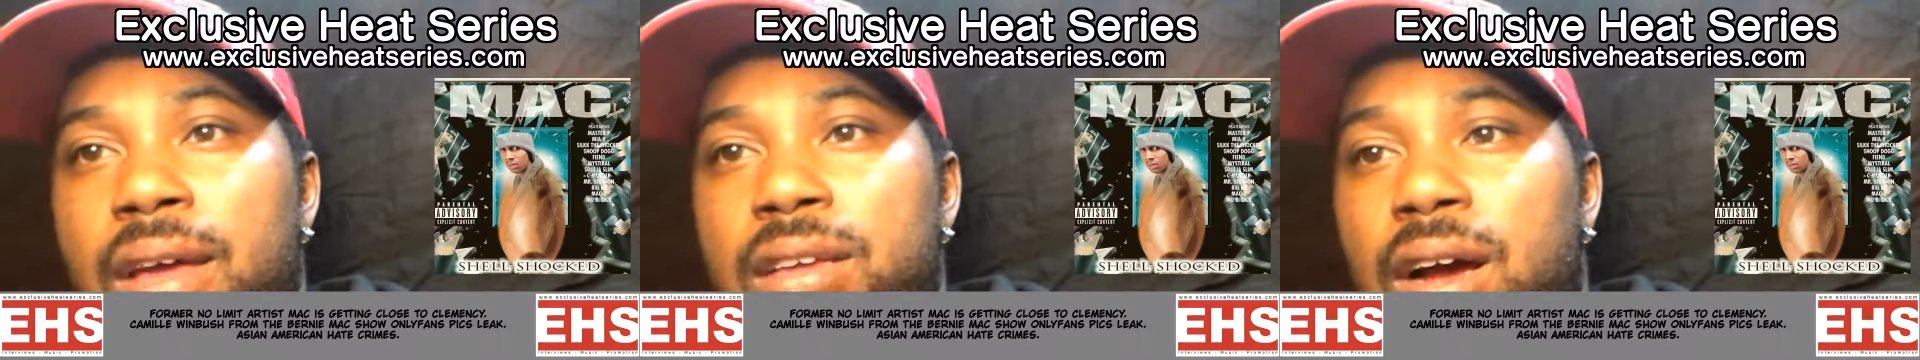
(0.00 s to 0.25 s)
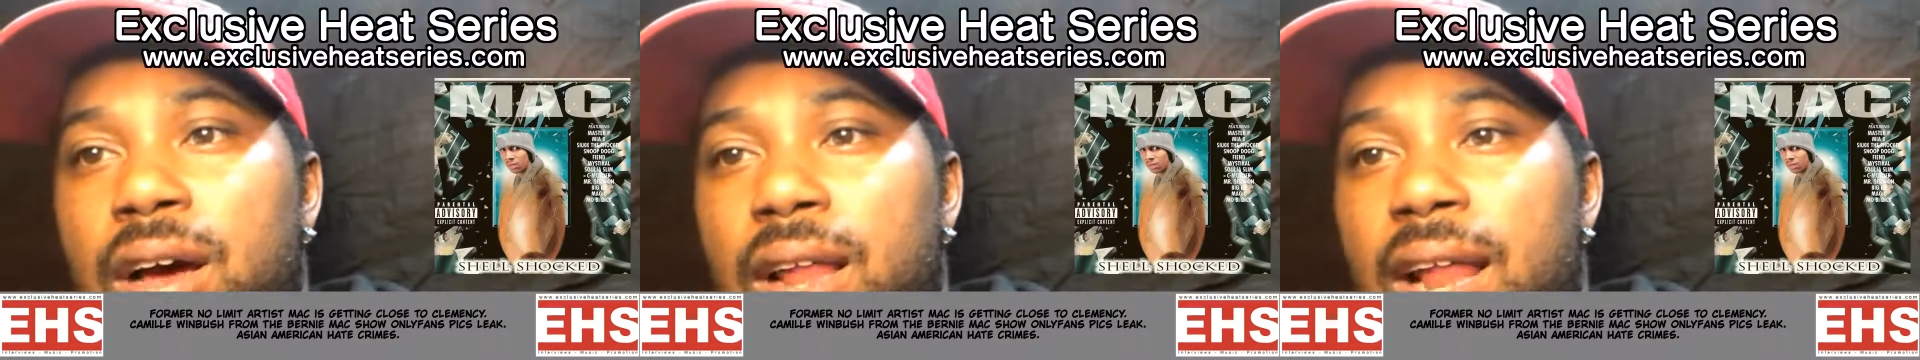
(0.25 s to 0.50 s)

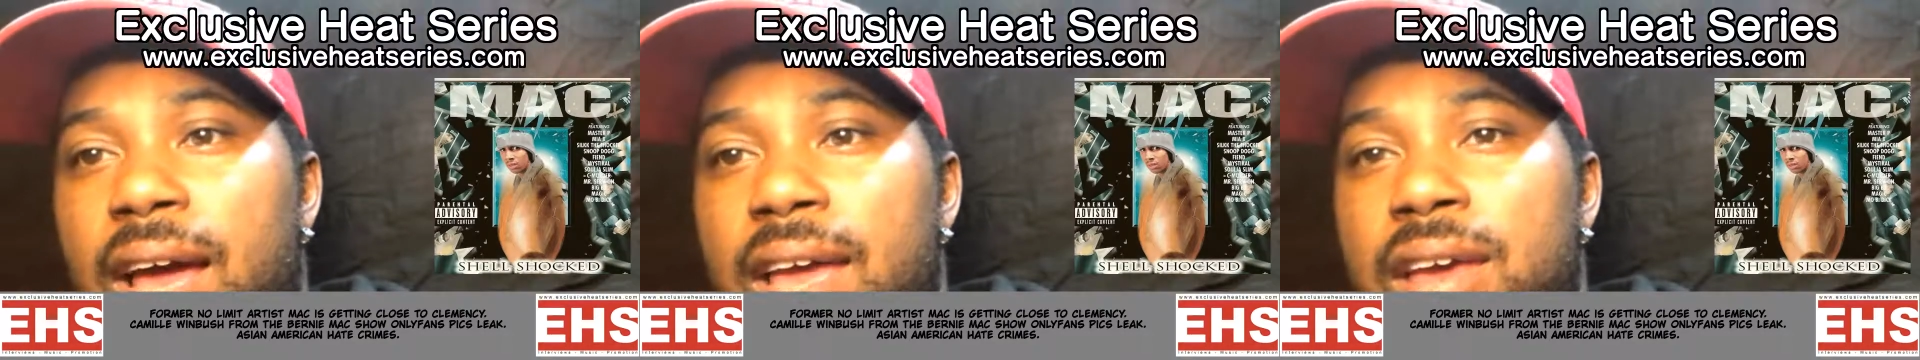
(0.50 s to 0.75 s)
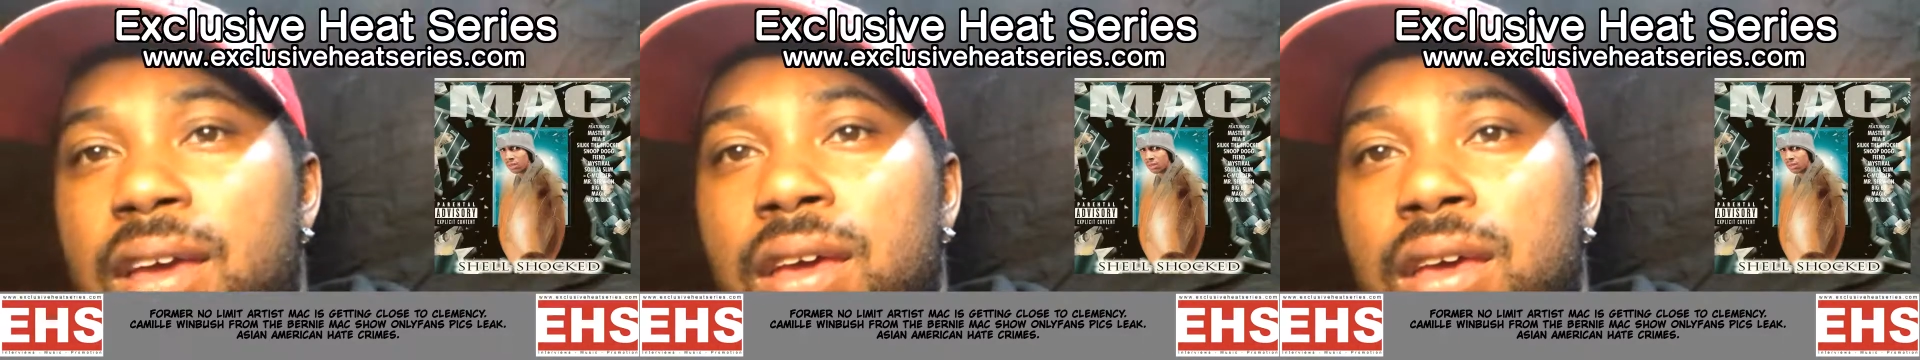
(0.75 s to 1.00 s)
Y'all like,
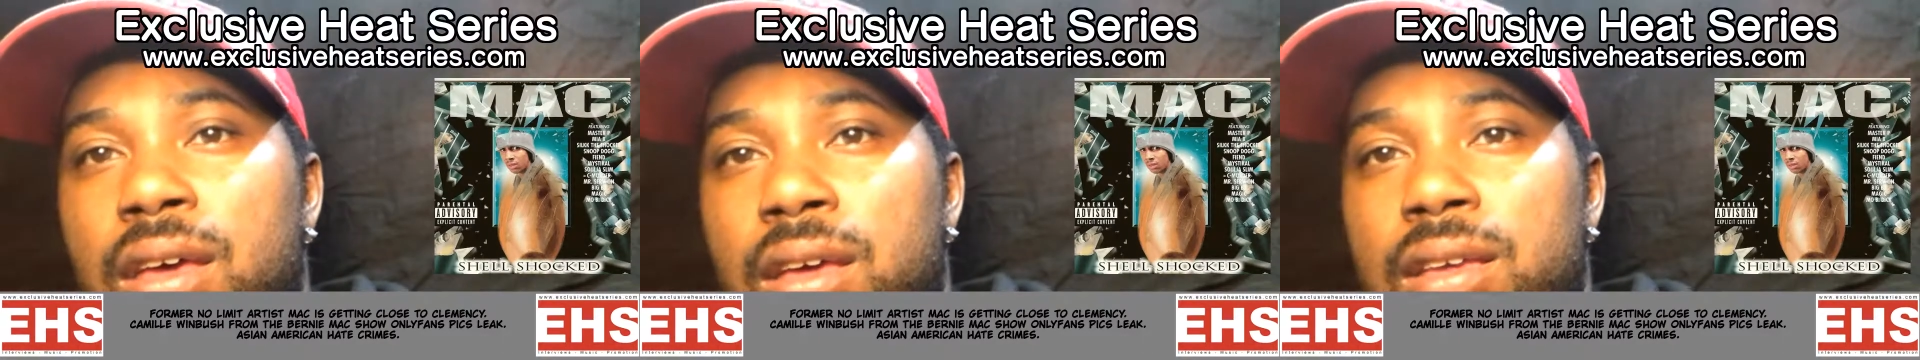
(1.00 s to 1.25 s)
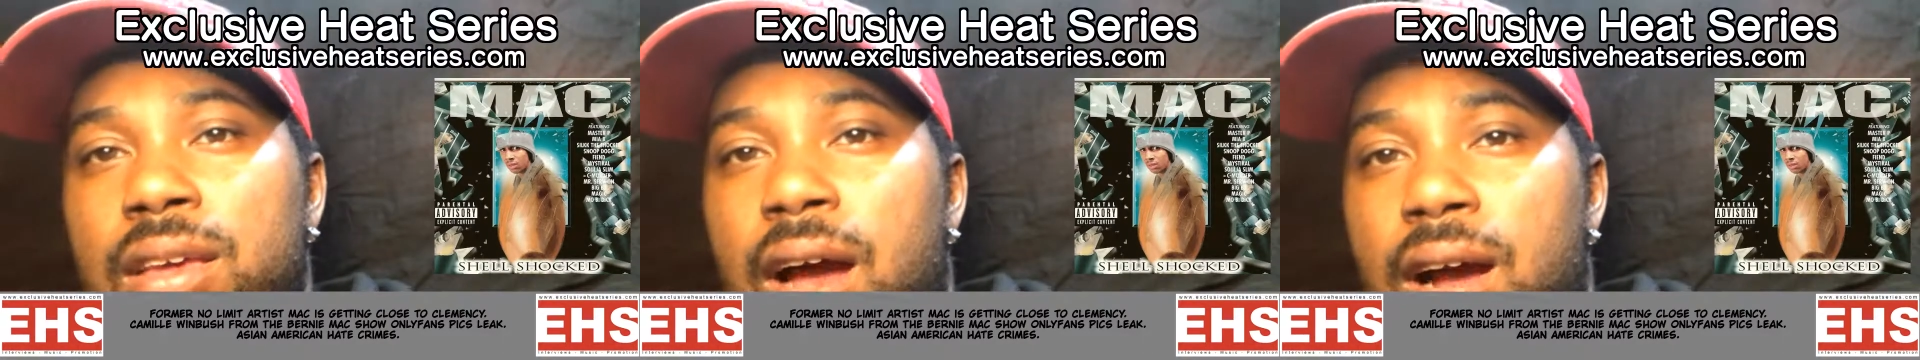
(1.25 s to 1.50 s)

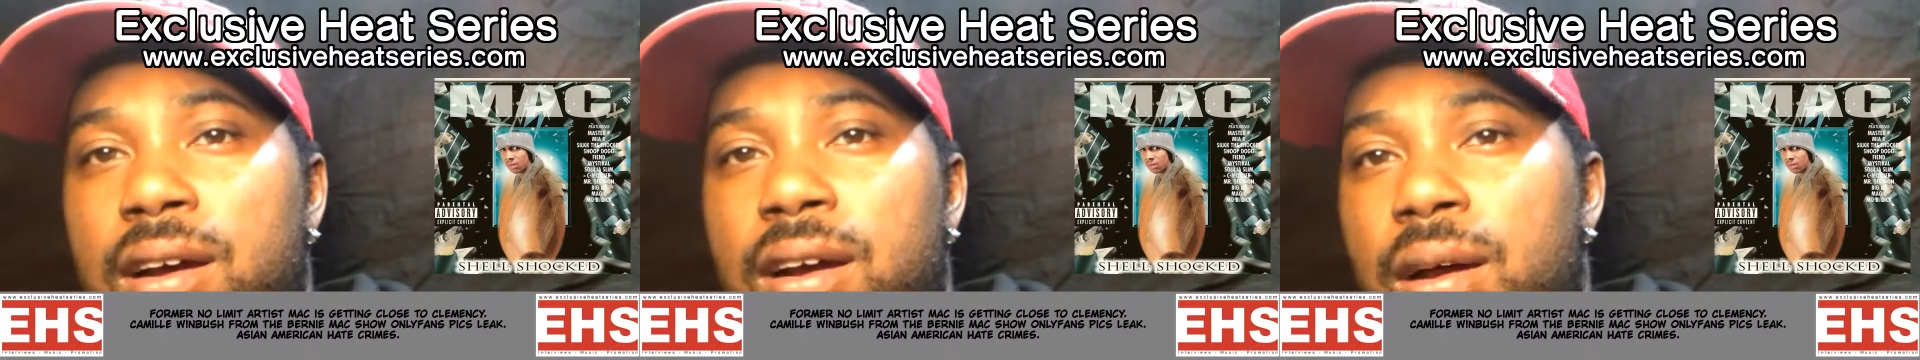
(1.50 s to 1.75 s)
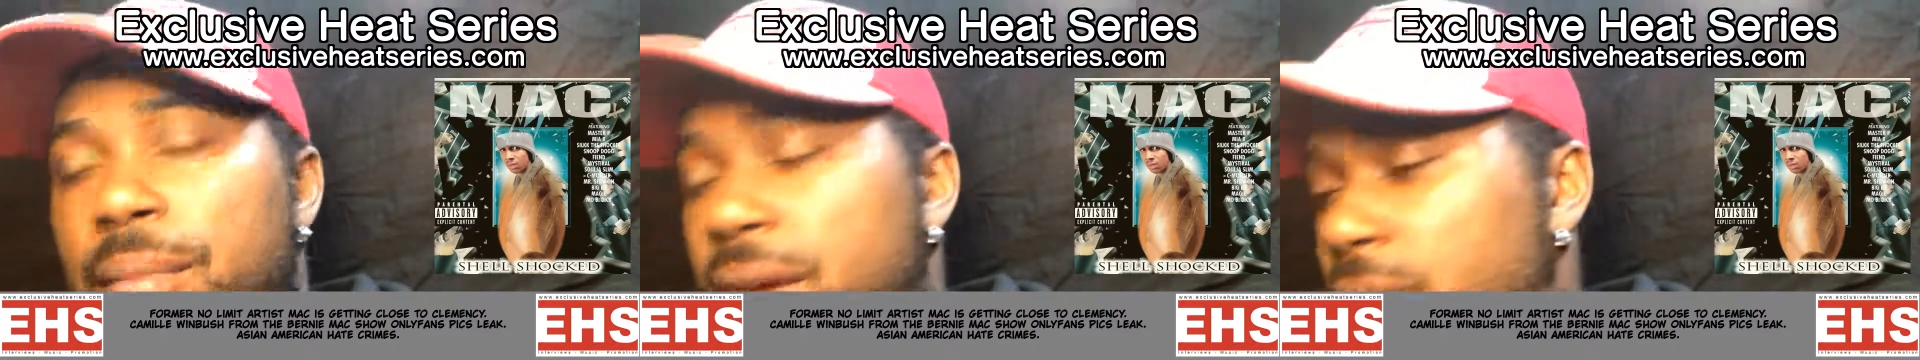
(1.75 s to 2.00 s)
y'all
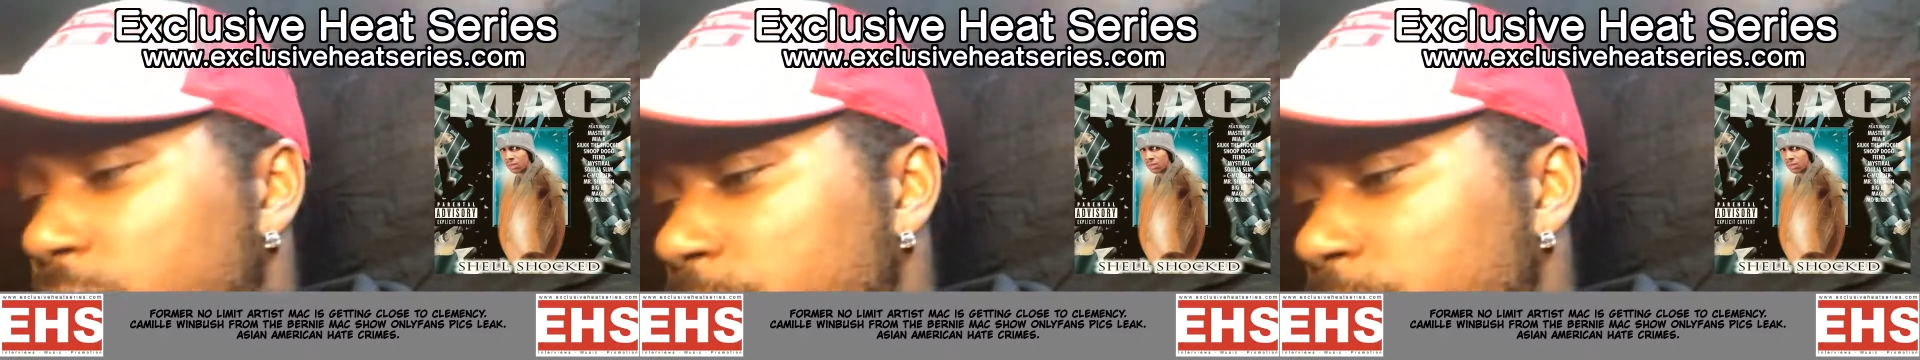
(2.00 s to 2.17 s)
comment,